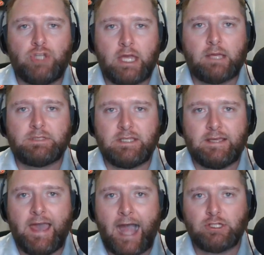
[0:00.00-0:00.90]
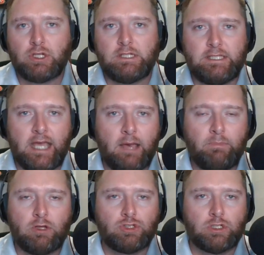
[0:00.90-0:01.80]
Jacob C. Hatch. You can DM
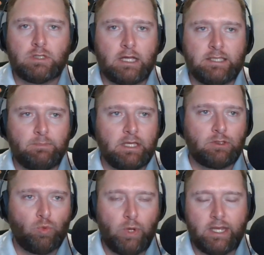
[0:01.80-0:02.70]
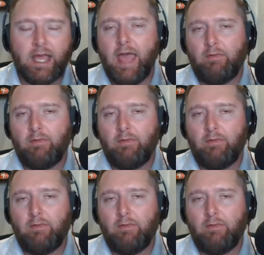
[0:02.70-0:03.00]
me or just uh, send me a tweet.